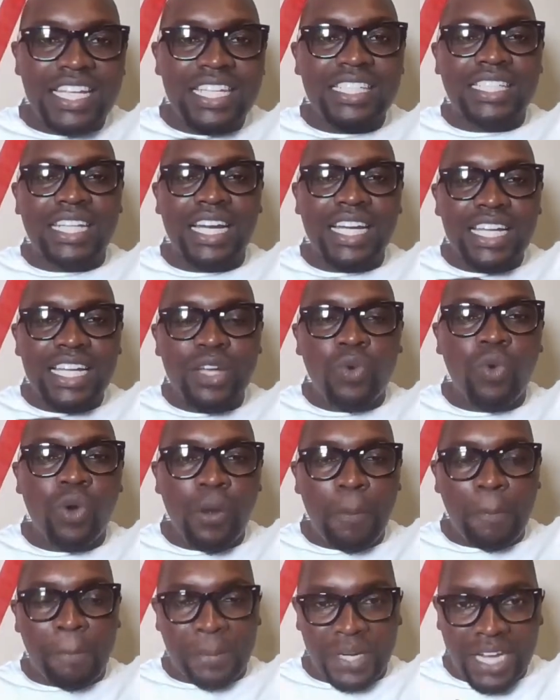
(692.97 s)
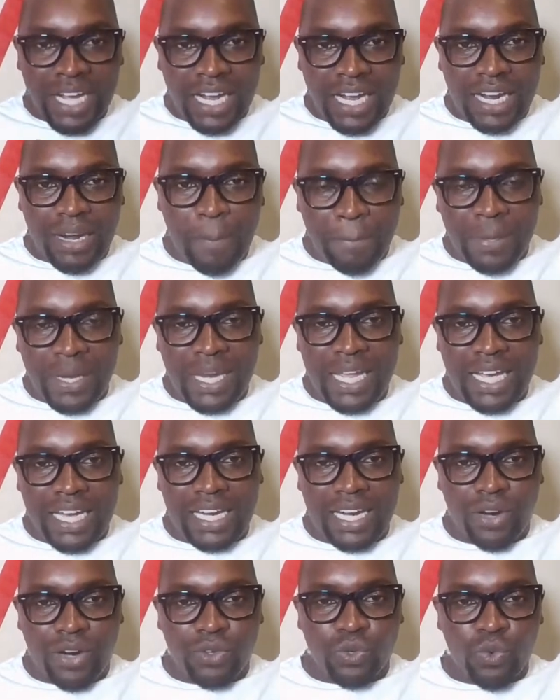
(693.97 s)
It's an equal
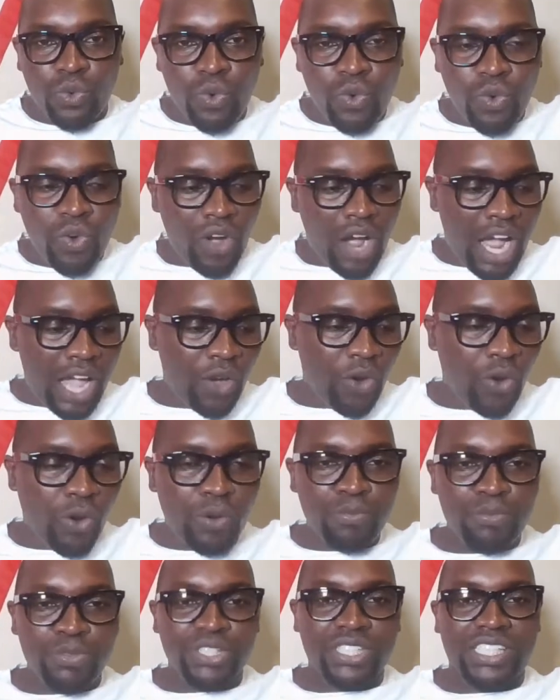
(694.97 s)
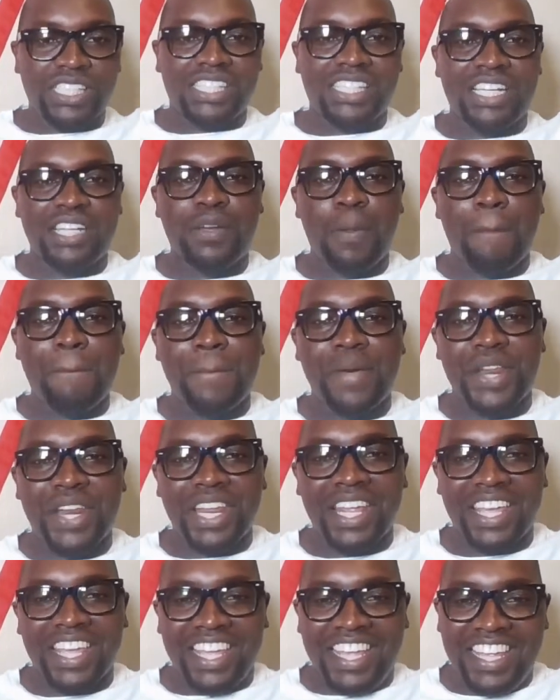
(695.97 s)
playground. Ooh, I almost said
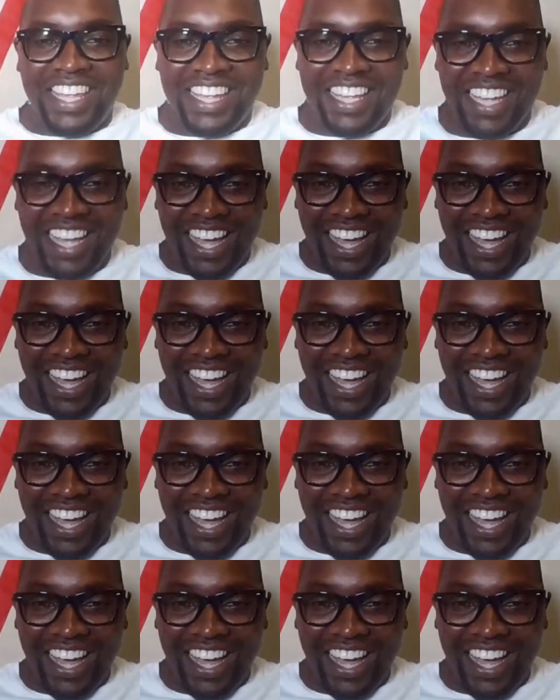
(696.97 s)
pray.